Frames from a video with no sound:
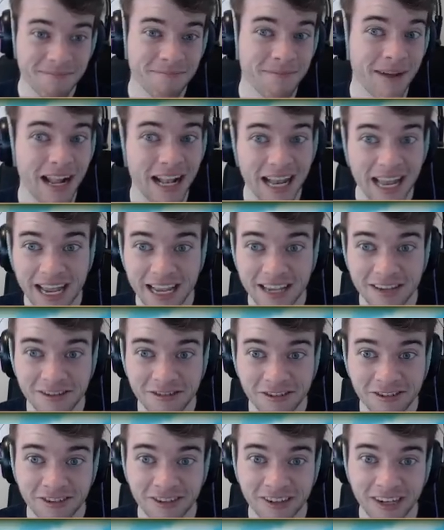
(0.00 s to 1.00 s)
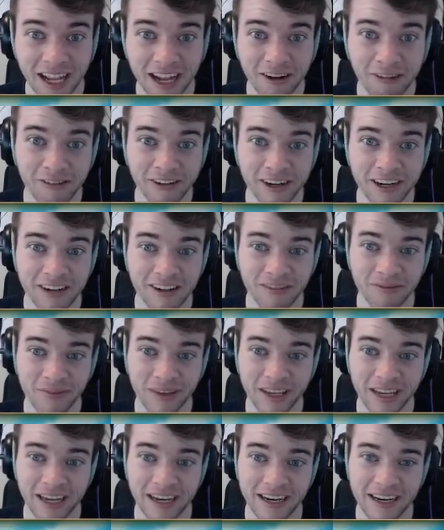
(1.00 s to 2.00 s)
My last owner got rid of
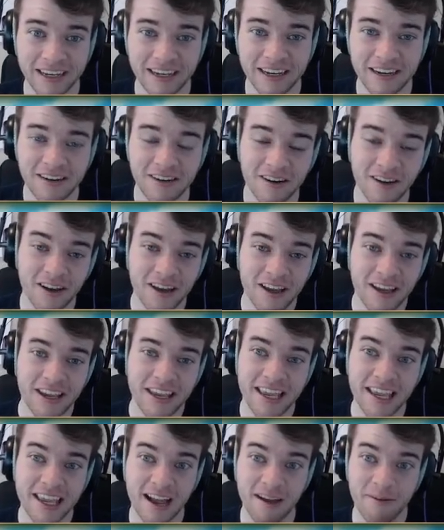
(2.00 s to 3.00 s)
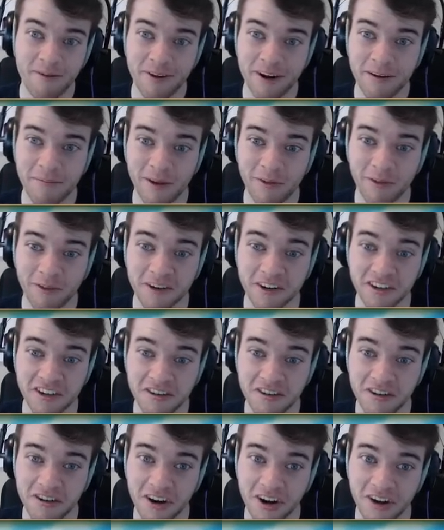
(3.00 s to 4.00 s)
me, and he didn't know. He got rid of me for a
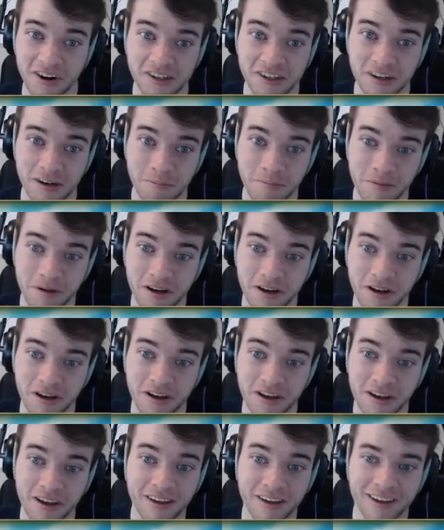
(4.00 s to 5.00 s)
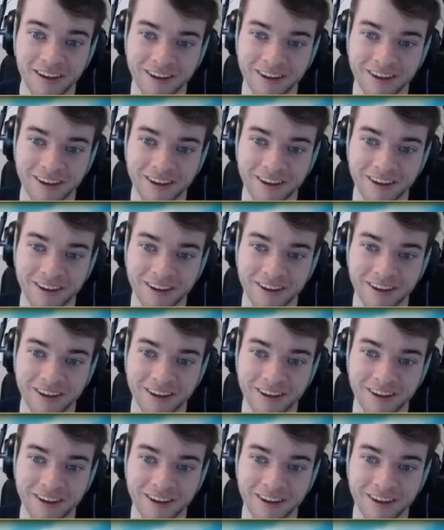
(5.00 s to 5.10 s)
Charjabug.